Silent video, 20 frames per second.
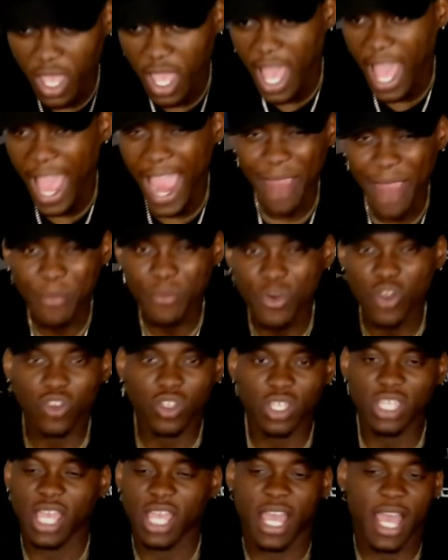I'm
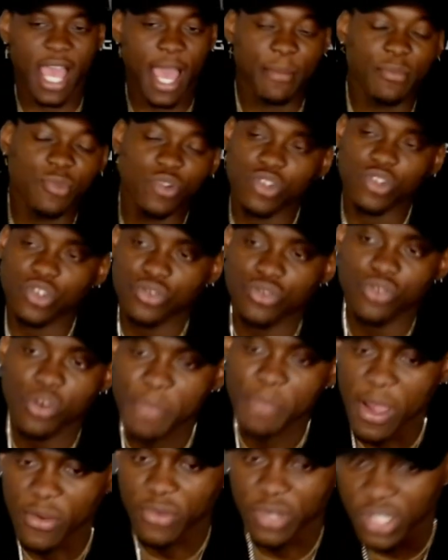not sure
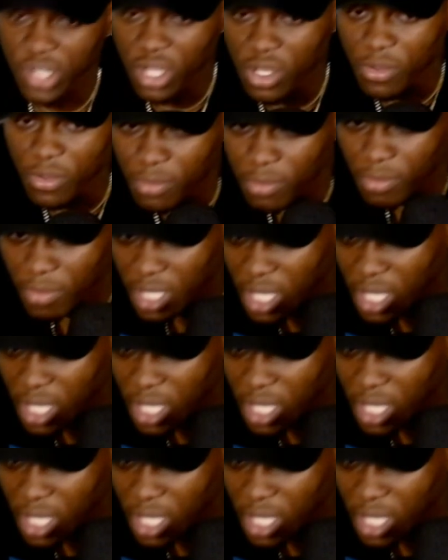about them.